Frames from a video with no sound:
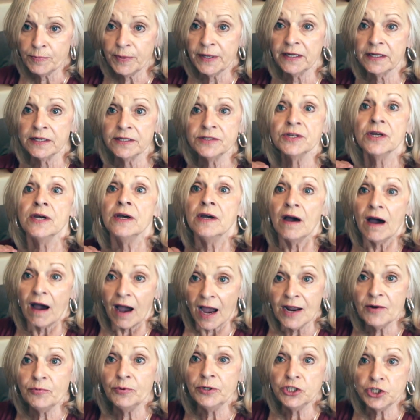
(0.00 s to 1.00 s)
because
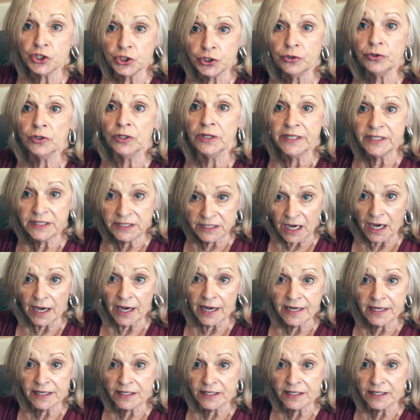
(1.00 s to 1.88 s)
I would surely die,